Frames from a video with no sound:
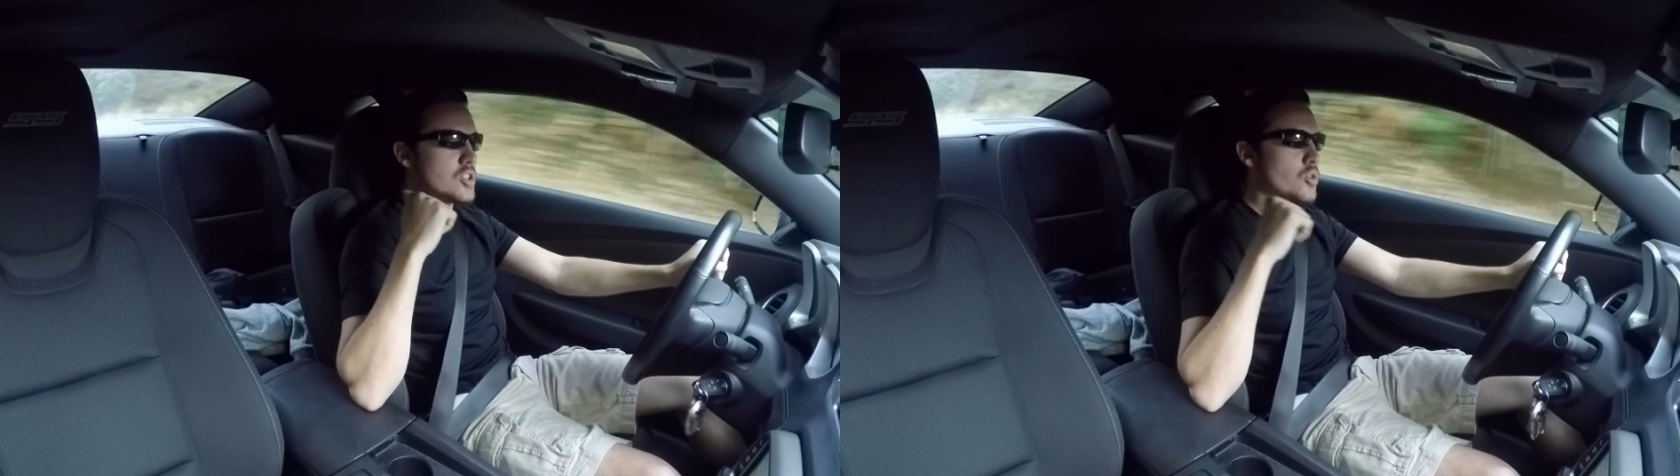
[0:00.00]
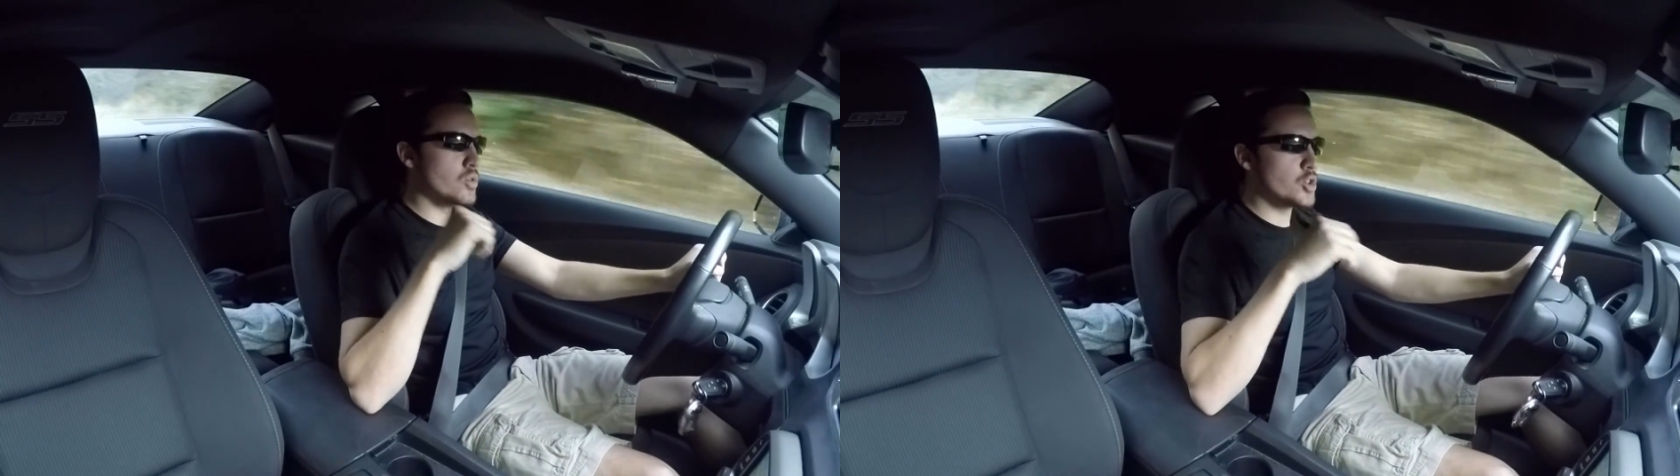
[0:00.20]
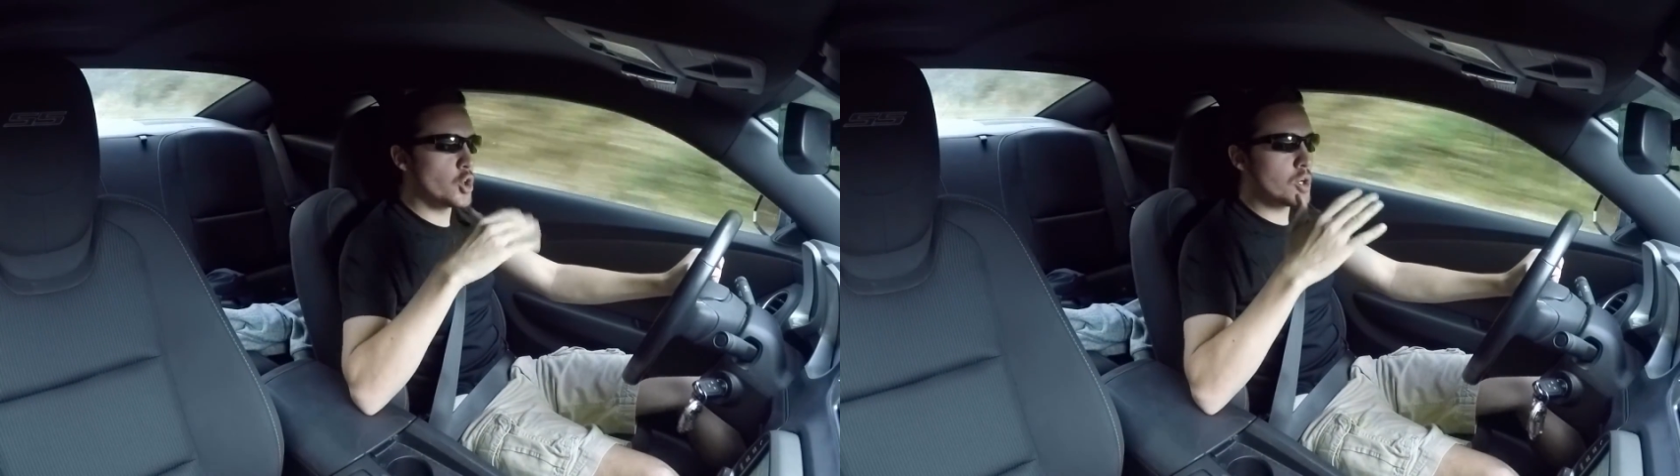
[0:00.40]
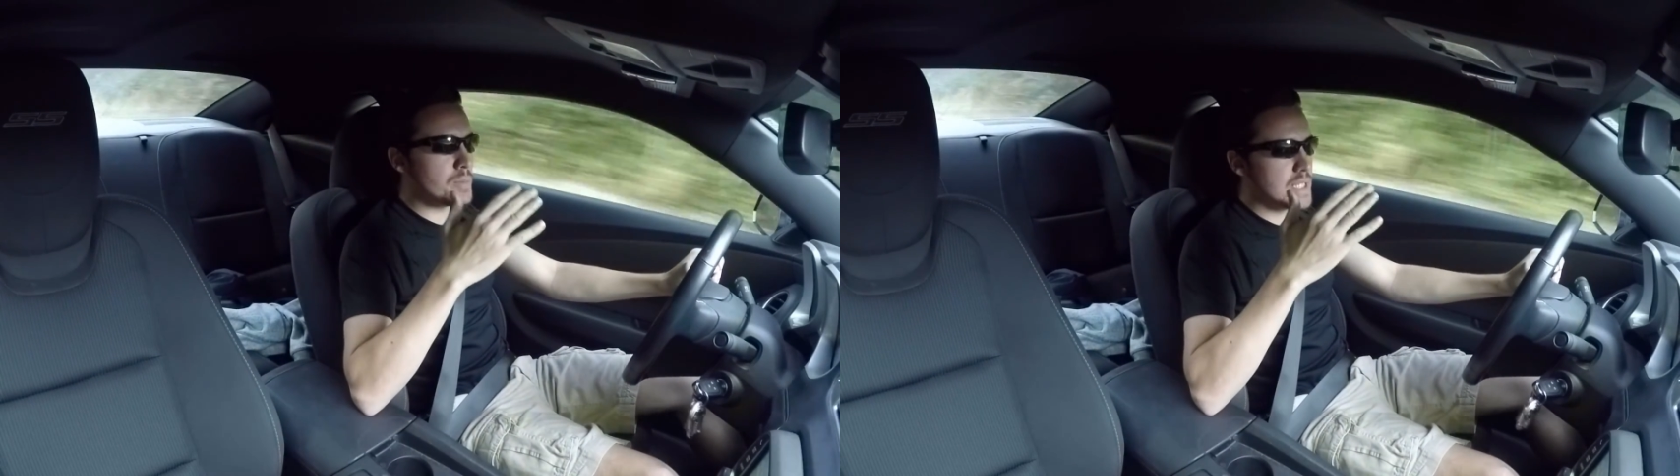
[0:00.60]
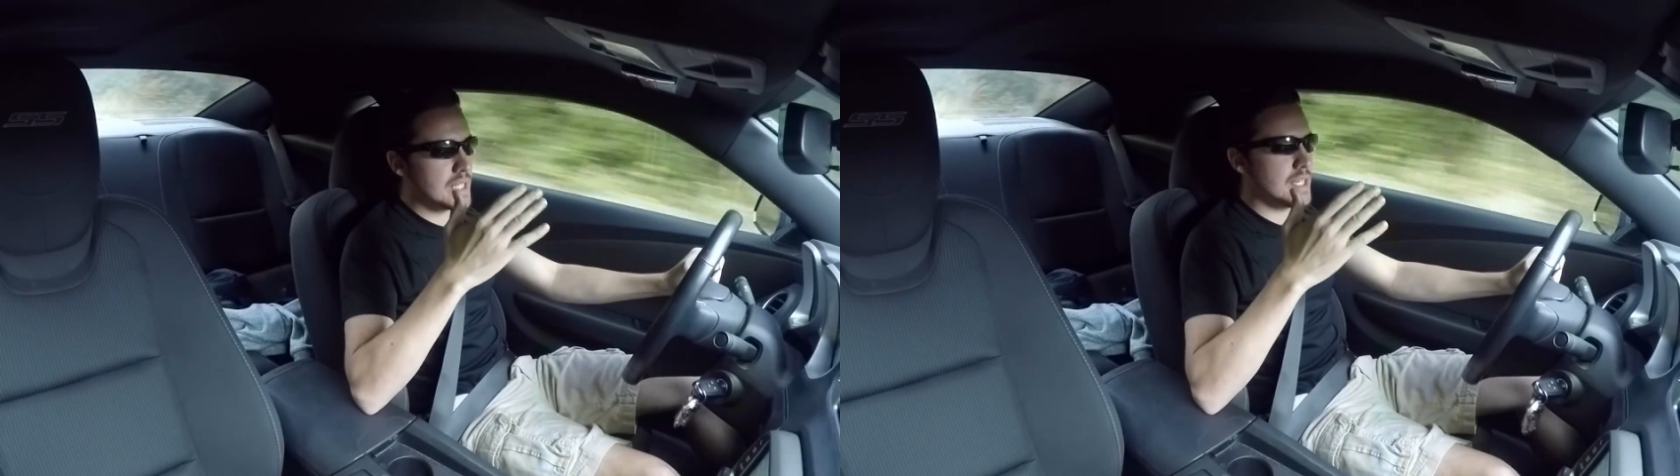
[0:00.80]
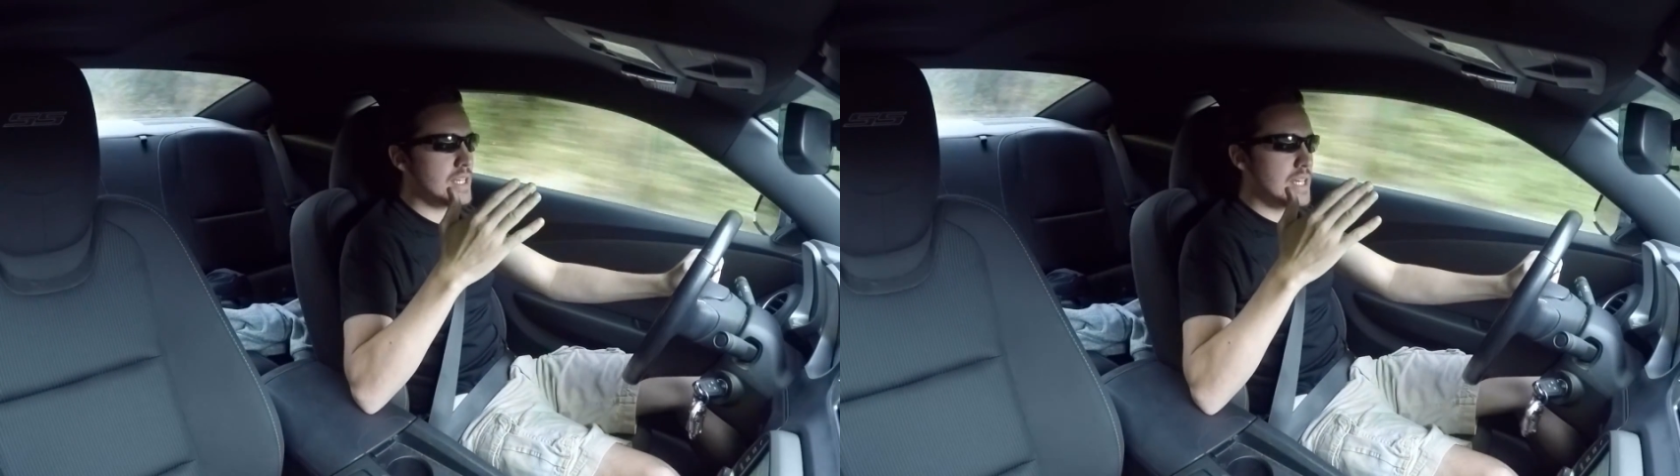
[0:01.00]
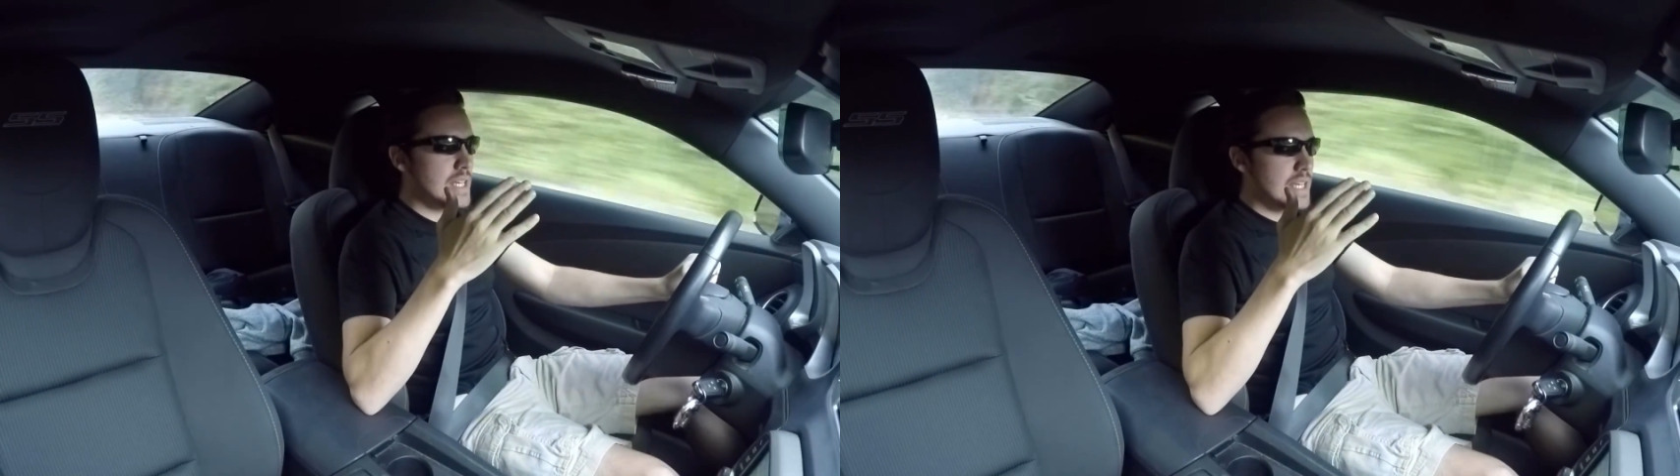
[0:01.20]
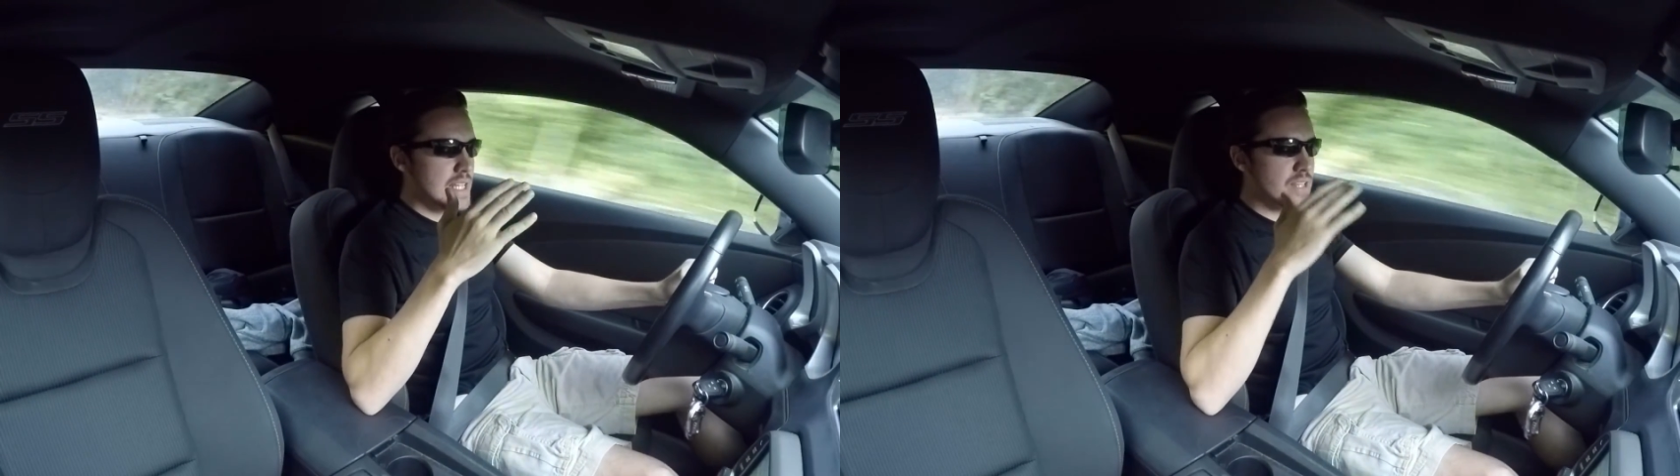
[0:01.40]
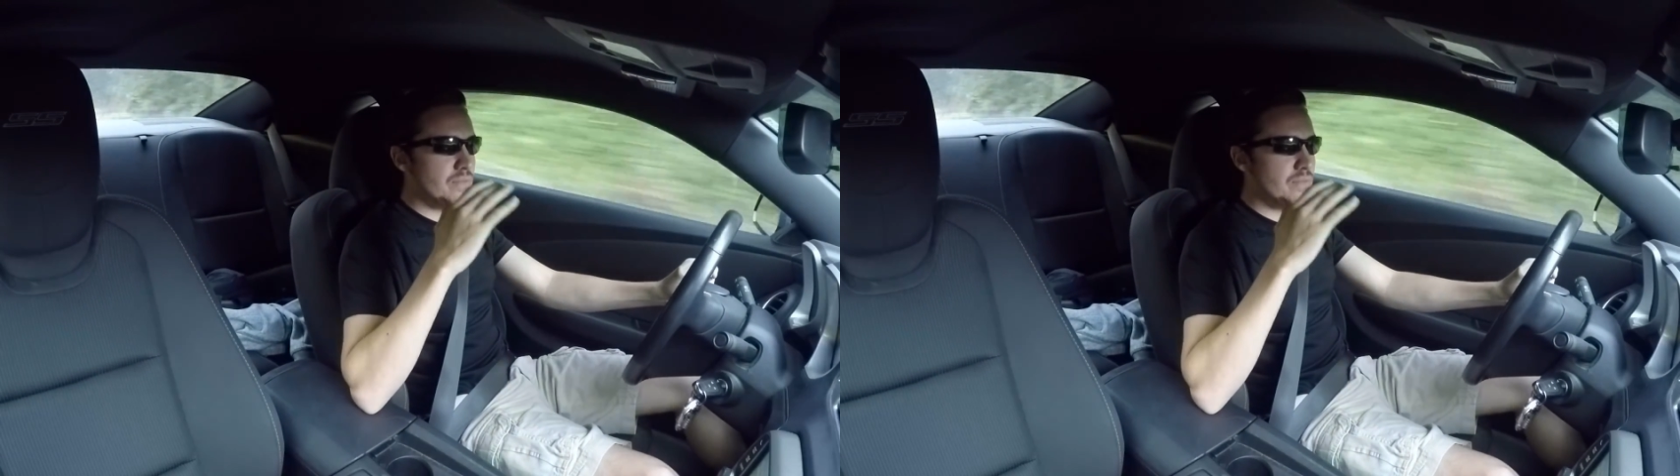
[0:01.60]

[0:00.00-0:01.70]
So normally, it's